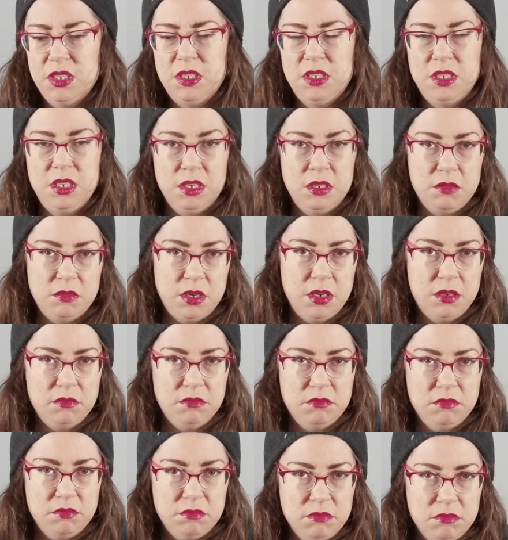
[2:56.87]
secret.
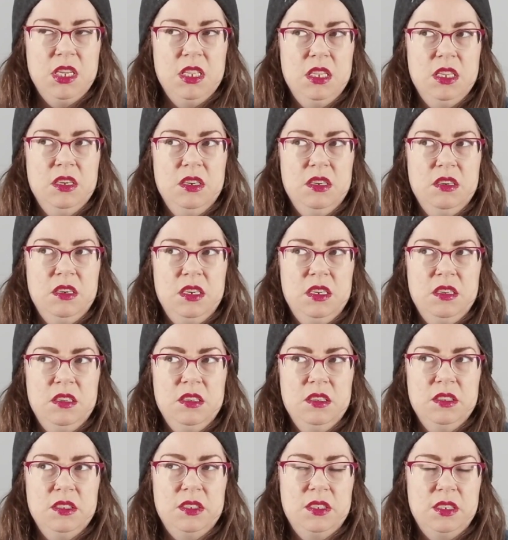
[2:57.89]
And there
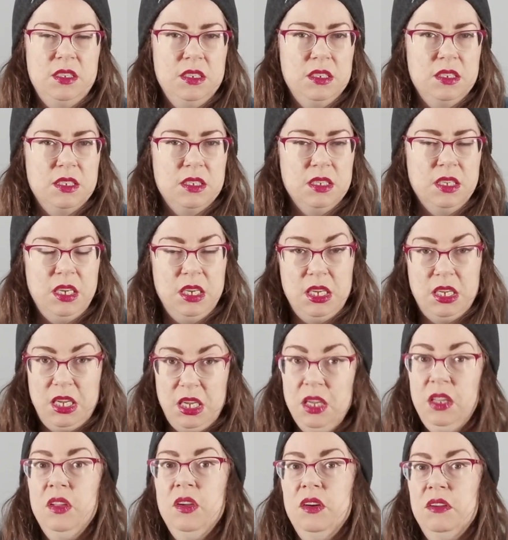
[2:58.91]
is this like
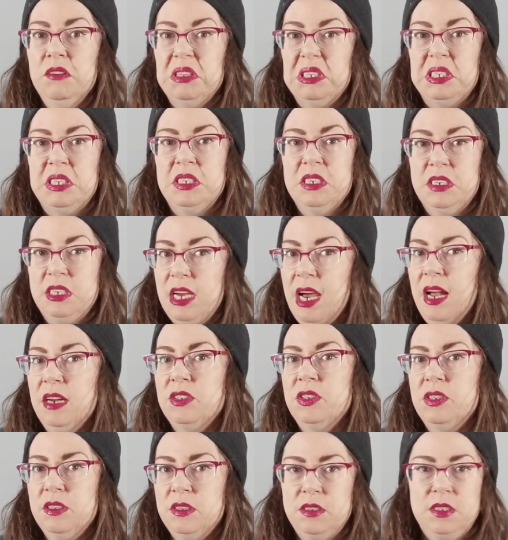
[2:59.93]
killer that's
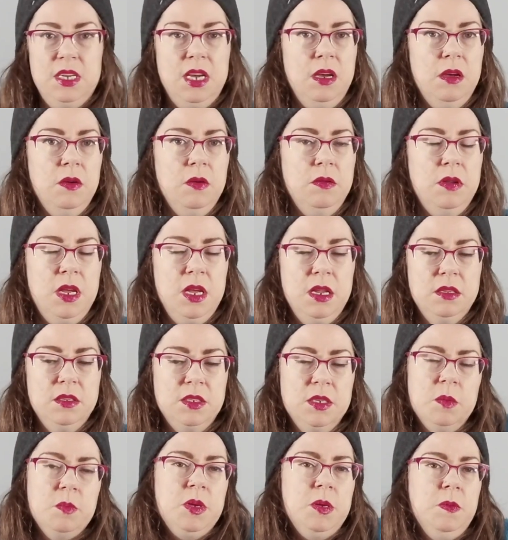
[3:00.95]
attached to the town. And
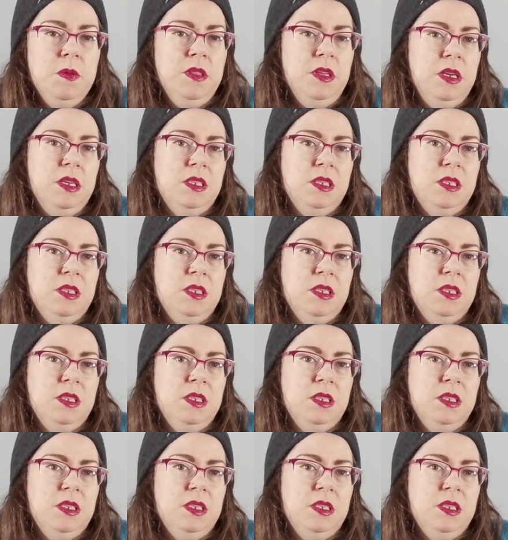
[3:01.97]
some people